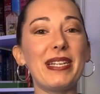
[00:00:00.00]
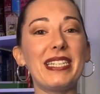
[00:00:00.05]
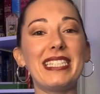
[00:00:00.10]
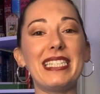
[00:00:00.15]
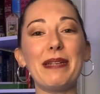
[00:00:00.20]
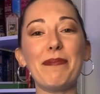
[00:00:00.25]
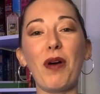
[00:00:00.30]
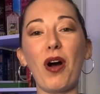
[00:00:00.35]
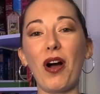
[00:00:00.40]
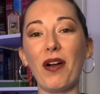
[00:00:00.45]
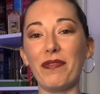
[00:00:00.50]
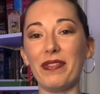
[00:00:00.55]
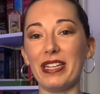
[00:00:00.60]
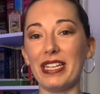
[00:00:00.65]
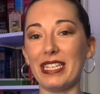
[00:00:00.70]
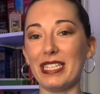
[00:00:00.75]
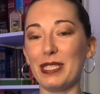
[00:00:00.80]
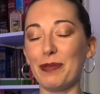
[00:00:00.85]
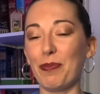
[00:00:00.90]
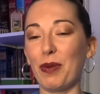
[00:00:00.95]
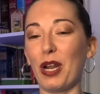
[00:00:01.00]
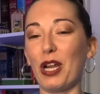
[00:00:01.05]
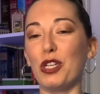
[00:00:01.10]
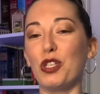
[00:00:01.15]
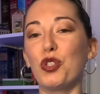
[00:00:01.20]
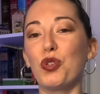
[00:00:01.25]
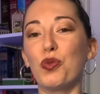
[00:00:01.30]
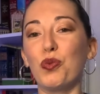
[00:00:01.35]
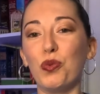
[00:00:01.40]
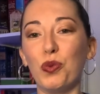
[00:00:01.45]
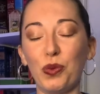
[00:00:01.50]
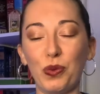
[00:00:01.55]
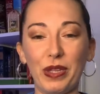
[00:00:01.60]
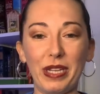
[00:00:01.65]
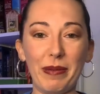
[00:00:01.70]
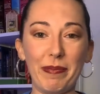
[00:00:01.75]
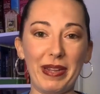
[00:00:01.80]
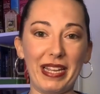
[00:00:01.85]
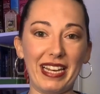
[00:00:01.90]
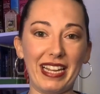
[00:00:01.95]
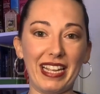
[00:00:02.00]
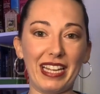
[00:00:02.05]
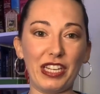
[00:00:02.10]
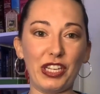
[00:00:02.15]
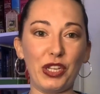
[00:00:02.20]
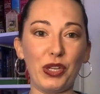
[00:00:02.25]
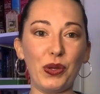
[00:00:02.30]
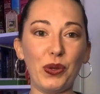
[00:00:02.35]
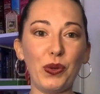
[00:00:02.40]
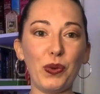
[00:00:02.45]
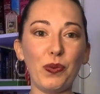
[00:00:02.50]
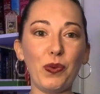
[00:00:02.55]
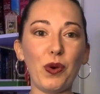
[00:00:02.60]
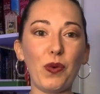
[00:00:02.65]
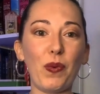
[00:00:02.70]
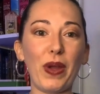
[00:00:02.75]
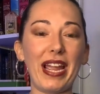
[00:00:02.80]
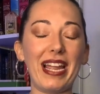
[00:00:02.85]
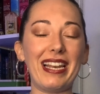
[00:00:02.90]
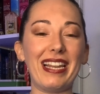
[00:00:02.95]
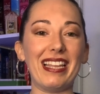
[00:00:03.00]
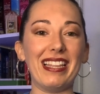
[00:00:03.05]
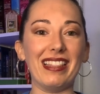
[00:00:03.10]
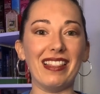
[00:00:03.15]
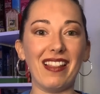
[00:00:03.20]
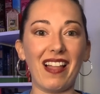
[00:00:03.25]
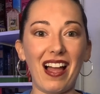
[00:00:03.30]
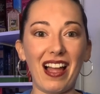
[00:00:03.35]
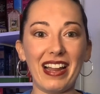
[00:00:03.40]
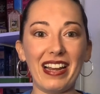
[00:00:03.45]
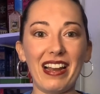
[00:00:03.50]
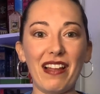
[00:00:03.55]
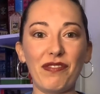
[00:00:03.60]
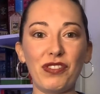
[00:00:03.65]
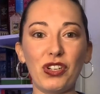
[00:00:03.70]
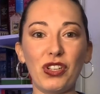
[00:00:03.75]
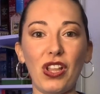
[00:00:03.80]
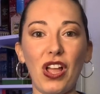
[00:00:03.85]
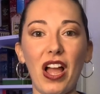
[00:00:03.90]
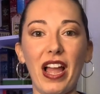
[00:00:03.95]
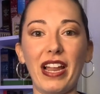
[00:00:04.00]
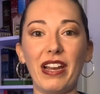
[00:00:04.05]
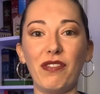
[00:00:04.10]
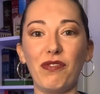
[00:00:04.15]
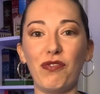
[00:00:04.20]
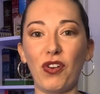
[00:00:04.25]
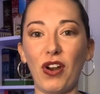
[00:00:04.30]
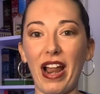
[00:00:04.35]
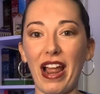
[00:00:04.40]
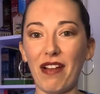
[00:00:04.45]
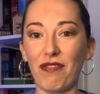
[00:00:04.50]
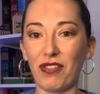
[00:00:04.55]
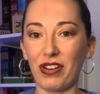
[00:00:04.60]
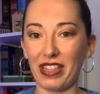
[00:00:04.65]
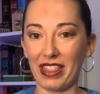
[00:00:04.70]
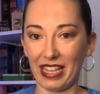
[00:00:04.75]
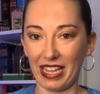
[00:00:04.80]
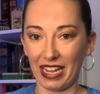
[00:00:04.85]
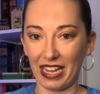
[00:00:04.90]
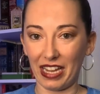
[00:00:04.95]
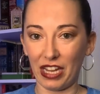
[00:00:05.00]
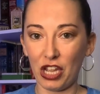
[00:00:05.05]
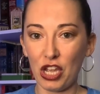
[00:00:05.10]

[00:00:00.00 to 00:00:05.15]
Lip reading: seem obvious, but I truly mean it. You will wait in line after line for everything,